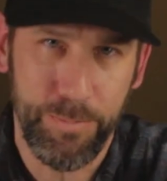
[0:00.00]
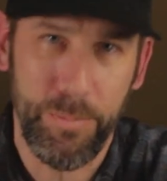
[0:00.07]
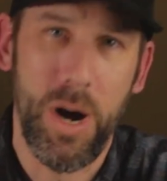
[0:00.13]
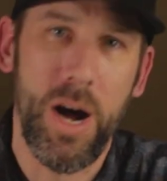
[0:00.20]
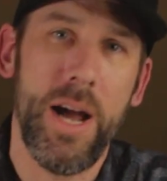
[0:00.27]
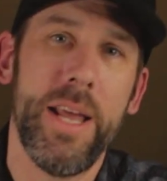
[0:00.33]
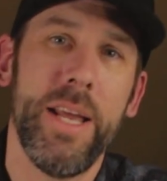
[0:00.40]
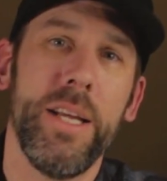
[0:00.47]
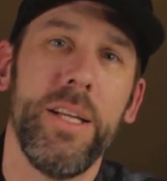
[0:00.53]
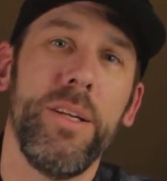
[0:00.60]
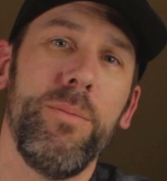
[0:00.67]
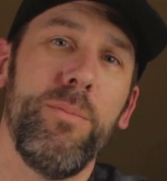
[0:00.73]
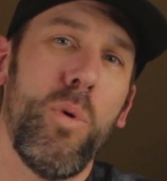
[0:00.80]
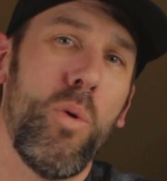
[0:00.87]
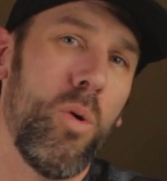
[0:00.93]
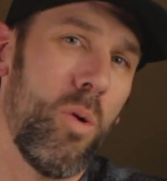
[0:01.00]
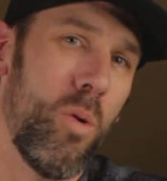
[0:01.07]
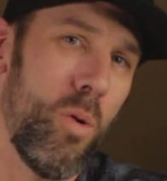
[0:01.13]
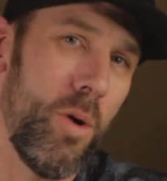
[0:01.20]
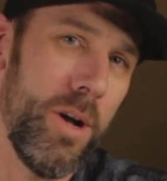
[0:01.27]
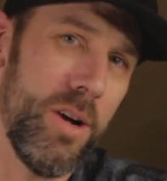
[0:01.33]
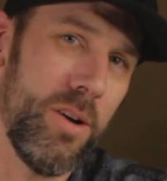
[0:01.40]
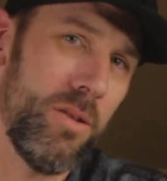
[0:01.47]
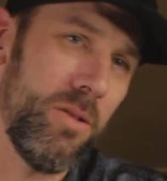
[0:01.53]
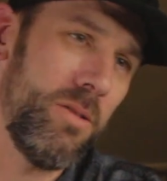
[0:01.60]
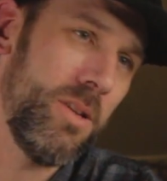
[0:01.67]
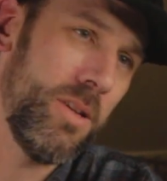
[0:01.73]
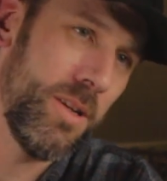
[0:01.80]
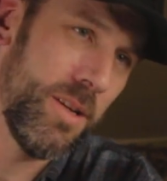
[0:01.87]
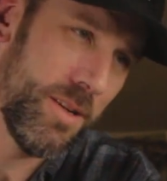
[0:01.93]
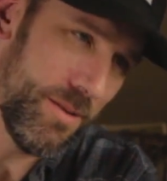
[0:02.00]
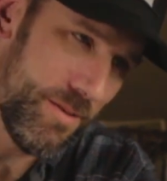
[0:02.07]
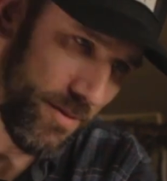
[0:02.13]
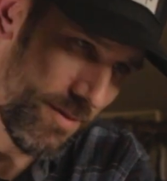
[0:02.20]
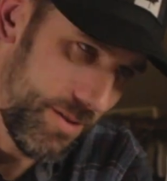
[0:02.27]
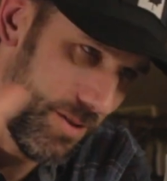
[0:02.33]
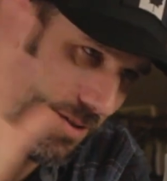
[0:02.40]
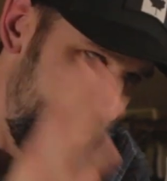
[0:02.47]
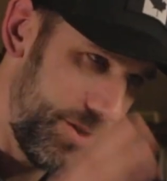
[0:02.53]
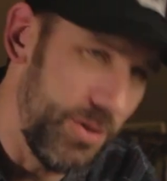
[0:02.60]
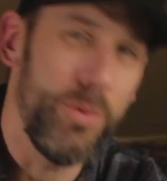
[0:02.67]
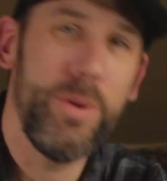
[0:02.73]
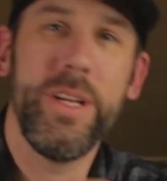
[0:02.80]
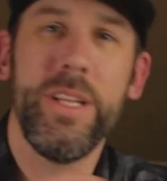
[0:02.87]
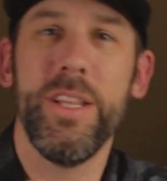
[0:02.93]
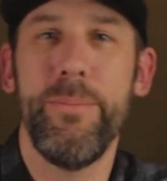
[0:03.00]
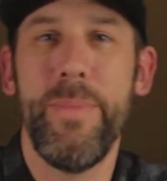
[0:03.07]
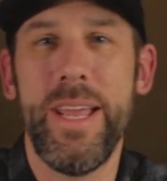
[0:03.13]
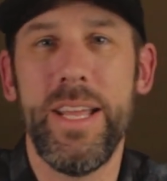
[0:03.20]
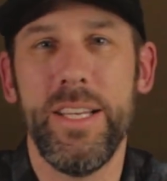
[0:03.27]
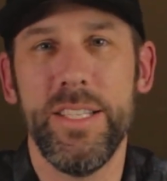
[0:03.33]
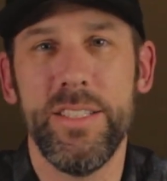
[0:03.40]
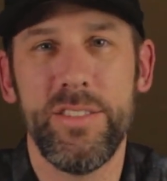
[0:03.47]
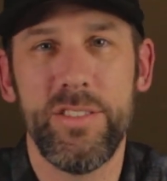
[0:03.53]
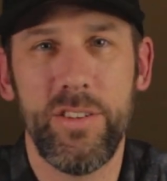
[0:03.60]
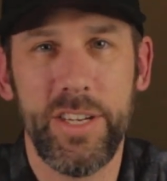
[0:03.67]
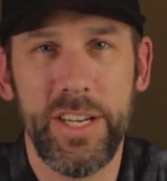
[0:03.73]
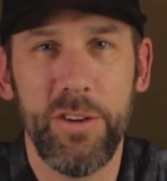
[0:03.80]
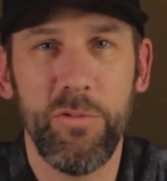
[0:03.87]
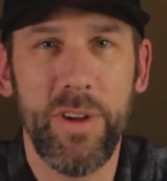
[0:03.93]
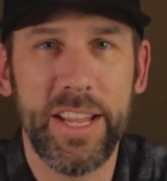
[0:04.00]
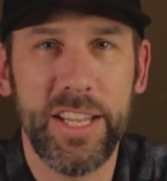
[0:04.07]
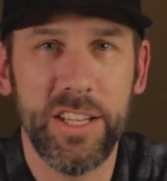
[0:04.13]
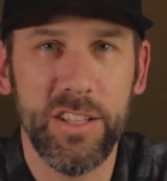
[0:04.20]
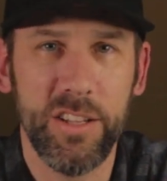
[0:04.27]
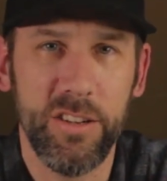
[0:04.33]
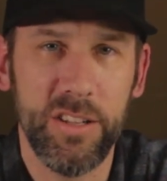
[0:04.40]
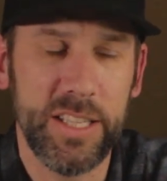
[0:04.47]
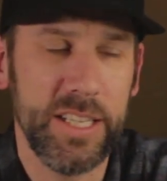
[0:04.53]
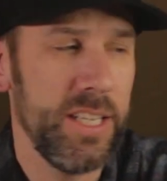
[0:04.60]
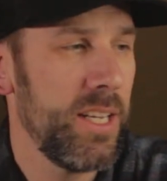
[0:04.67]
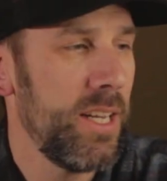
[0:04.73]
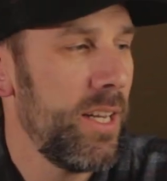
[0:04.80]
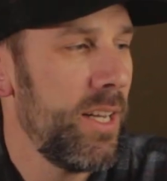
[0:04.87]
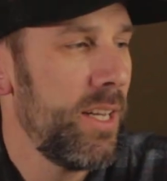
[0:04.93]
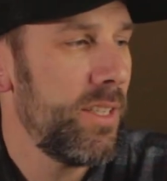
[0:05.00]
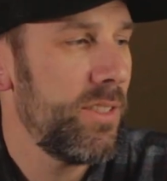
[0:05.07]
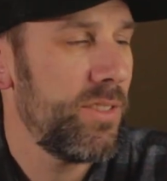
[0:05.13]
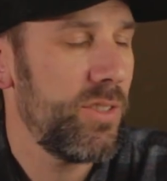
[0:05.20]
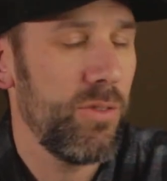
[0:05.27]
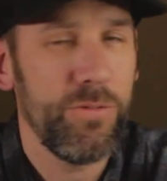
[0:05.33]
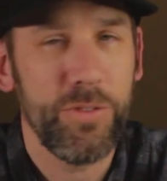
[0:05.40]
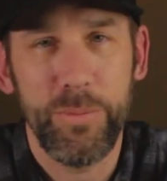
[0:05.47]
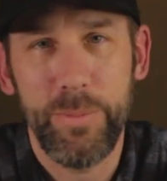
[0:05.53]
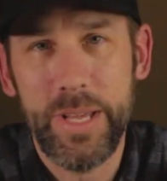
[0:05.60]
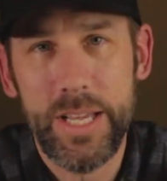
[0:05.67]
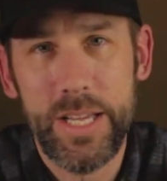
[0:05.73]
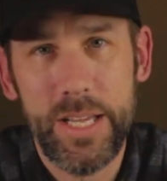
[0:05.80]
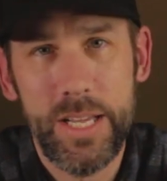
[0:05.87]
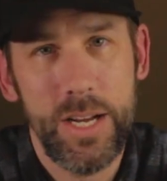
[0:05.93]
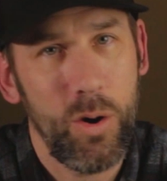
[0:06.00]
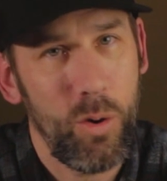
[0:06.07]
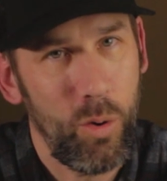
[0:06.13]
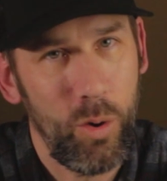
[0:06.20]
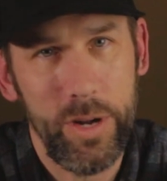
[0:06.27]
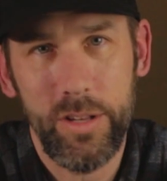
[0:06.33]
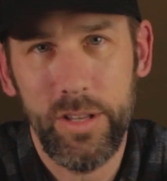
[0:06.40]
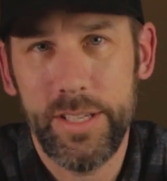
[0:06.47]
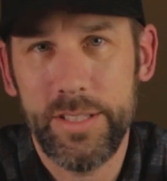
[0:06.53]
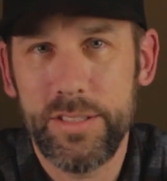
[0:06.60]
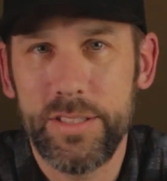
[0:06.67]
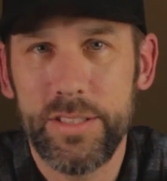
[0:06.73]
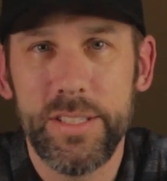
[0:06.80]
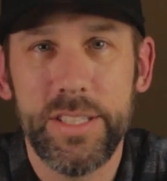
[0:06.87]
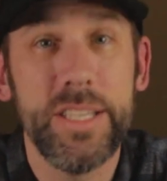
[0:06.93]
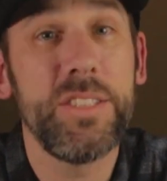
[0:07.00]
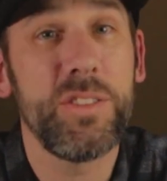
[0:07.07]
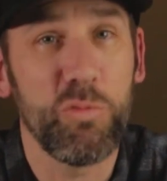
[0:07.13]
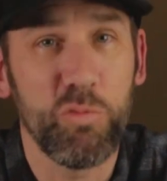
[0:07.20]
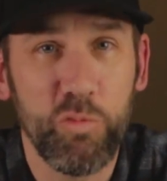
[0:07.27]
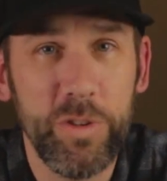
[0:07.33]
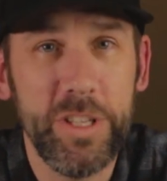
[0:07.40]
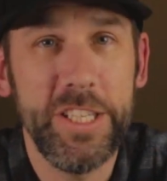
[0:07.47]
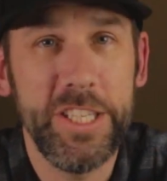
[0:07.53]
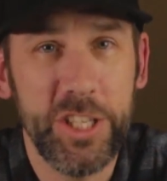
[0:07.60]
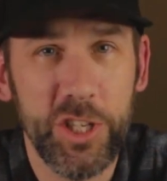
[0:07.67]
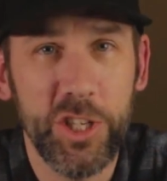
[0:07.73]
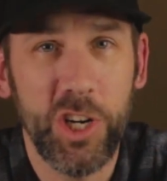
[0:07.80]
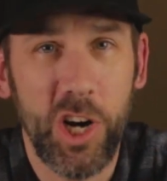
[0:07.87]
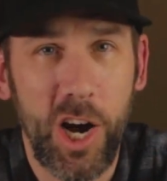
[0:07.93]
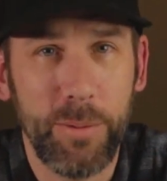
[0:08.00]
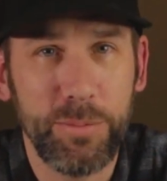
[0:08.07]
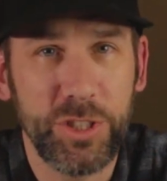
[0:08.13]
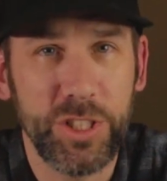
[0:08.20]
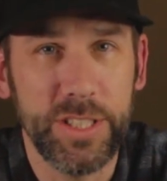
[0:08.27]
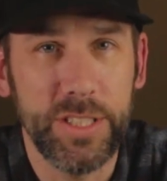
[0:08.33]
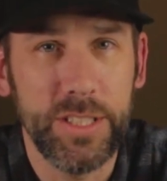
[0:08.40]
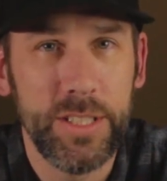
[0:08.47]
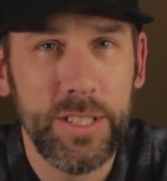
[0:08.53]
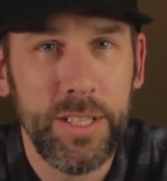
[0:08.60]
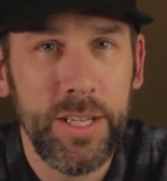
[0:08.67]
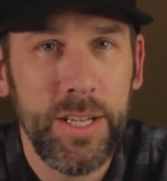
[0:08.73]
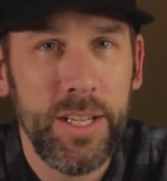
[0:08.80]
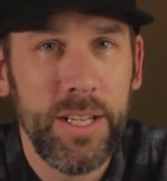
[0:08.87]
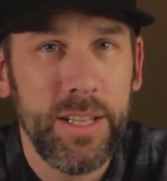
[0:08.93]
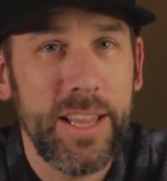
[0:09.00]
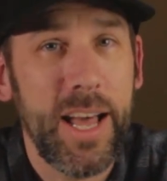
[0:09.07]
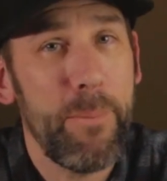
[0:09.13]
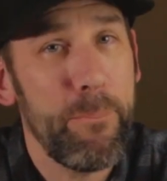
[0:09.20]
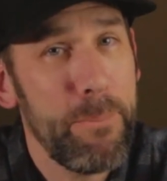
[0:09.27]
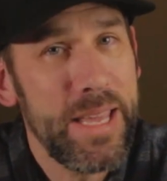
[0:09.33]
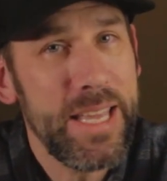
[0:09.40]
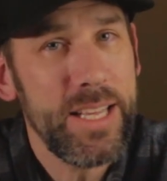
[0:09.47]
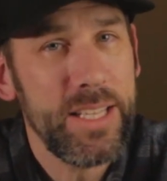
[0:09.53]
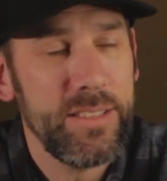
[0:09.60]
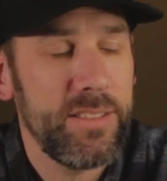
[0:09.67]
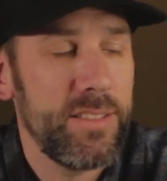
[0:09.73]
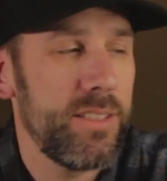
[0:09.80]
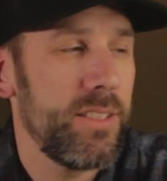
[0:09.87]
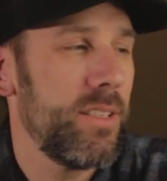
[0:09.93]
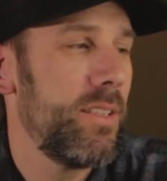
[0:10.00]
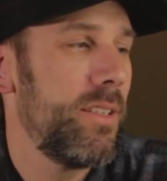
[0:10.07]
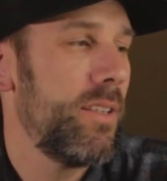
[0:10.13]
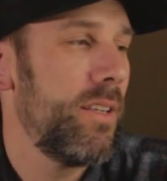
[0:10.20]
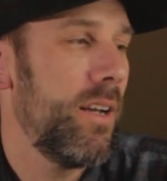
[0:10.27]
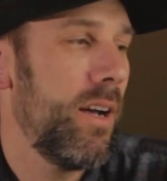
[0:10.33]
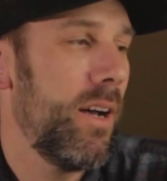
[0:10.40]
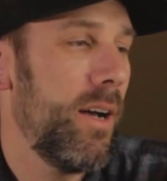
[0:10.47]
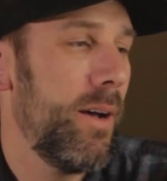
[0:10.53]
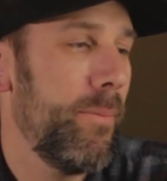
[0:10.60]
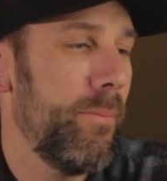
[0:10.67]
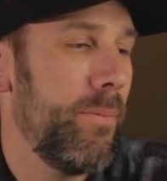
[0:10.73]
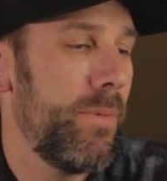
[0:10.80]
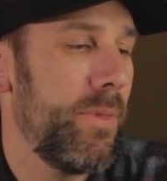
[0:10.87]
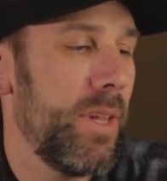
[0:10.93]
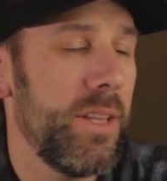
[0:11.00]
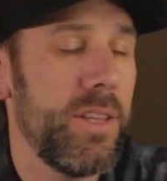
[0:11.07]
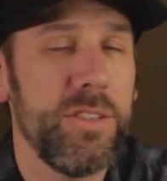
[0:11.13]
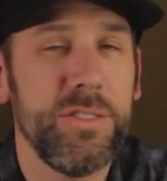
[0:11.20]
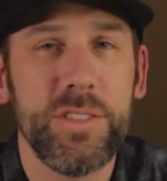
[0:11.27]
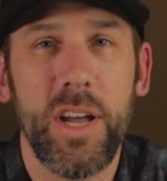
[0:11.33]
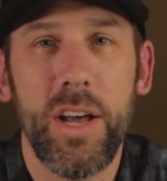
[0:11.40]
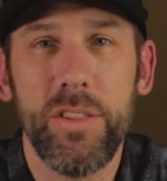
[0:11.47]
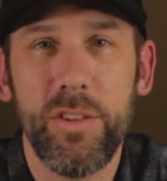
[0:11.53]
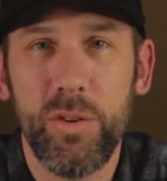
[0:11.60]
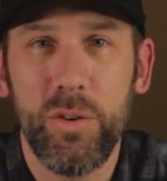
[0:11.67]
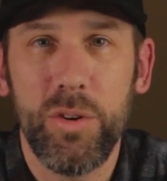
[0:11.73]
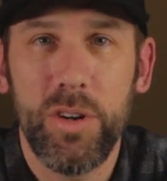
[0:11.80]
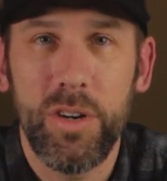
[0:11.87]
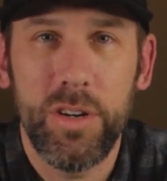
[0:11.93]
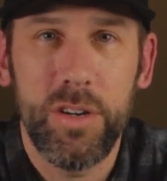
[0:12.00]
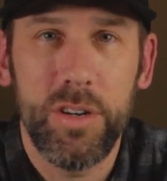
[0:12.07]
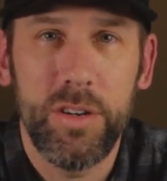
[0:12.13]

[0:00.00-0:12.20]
buying more oil, doing the maintenance on it regularly. So for me, oilless, it's a really good option. That means that there's other